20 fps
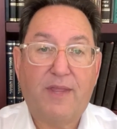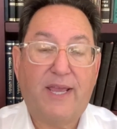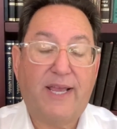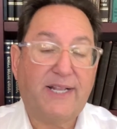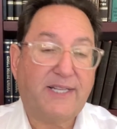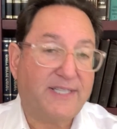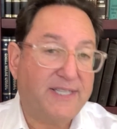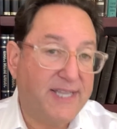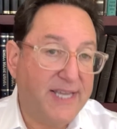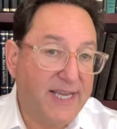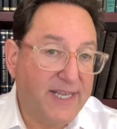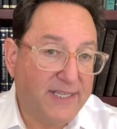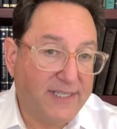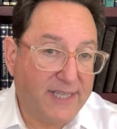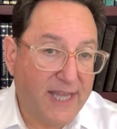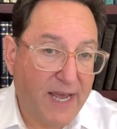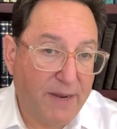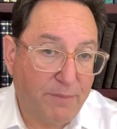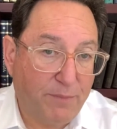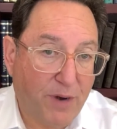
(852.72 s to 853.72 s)
it's these
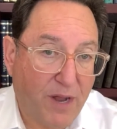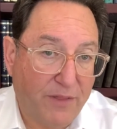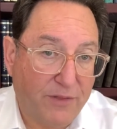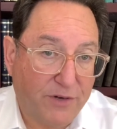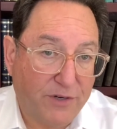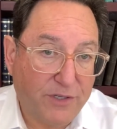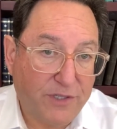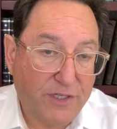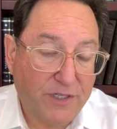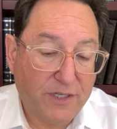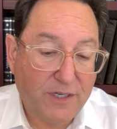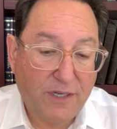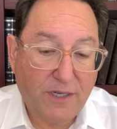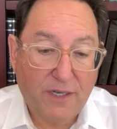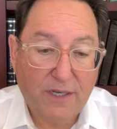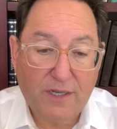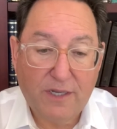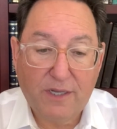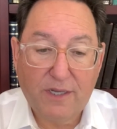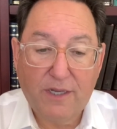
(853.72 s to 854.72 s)
ten brothers
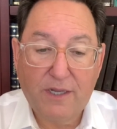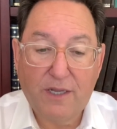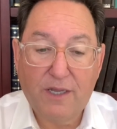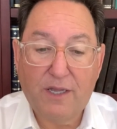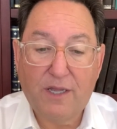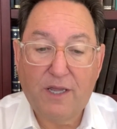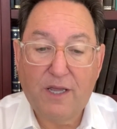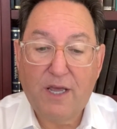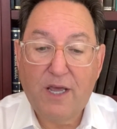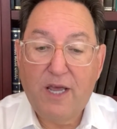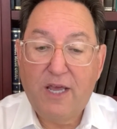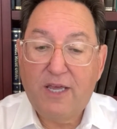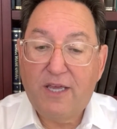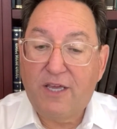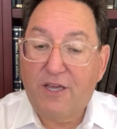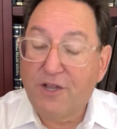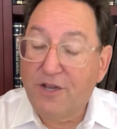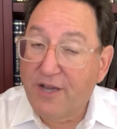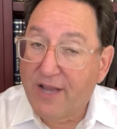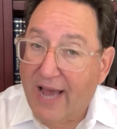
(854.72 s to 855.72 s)

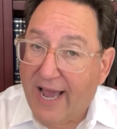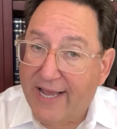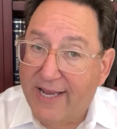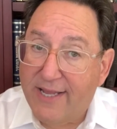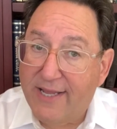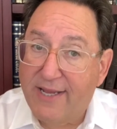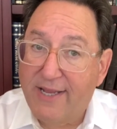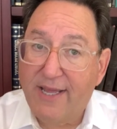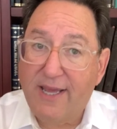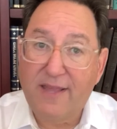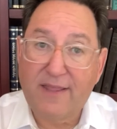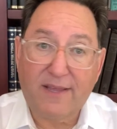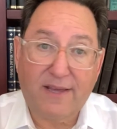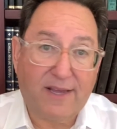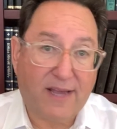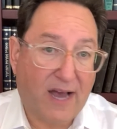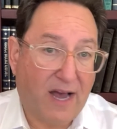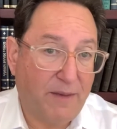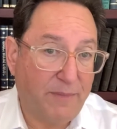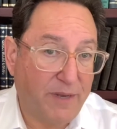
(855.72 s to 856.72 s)
united in the
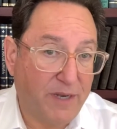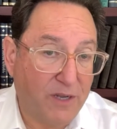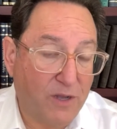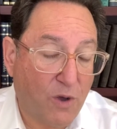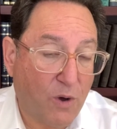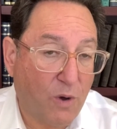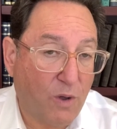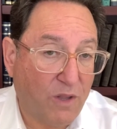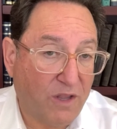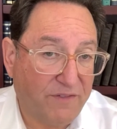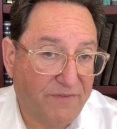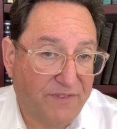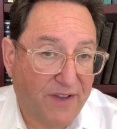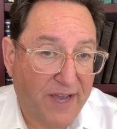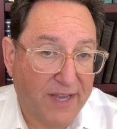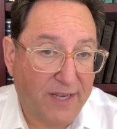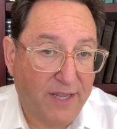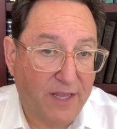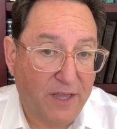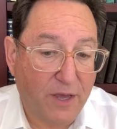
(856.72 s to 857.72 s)
common goal of
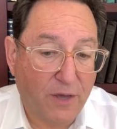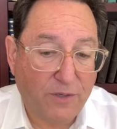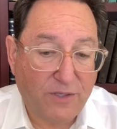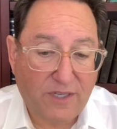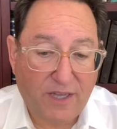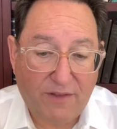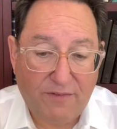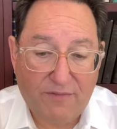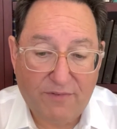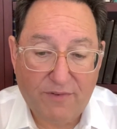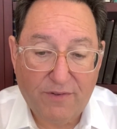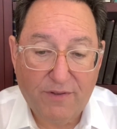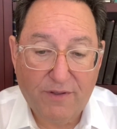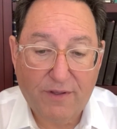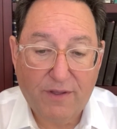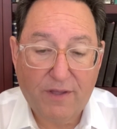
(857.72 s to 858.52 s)
finding Yosef